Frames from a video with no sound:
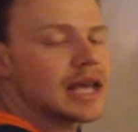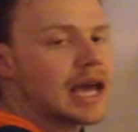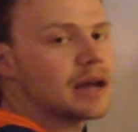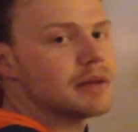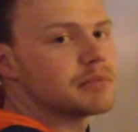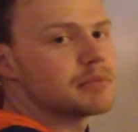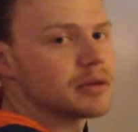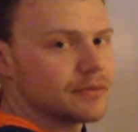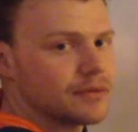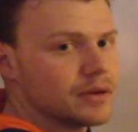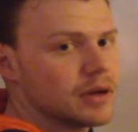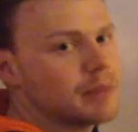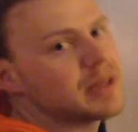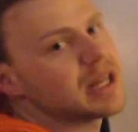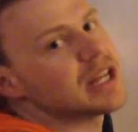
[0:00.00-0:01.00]
get
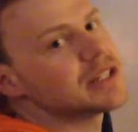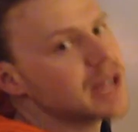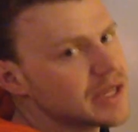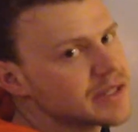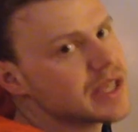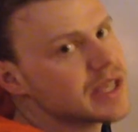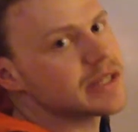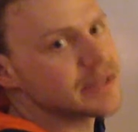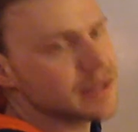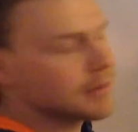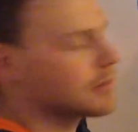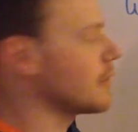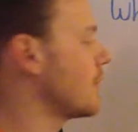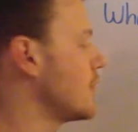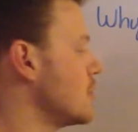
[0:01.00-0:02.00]
it does get some
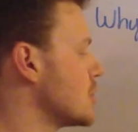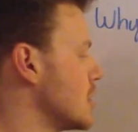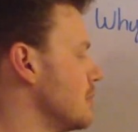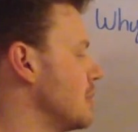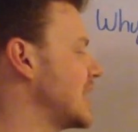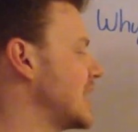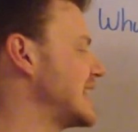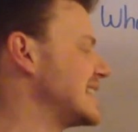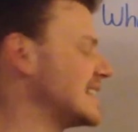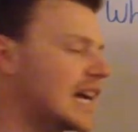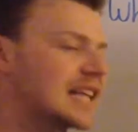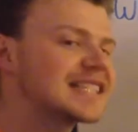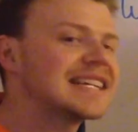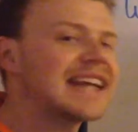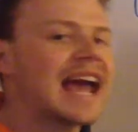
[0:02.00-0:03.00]
perfusion, but it
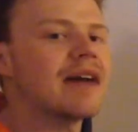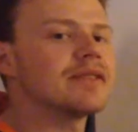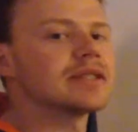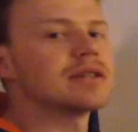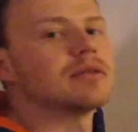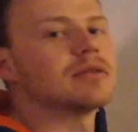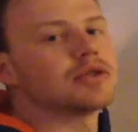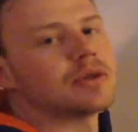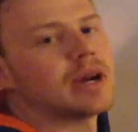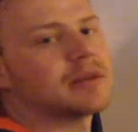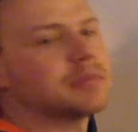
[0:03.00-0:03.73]
doesn't have its own direct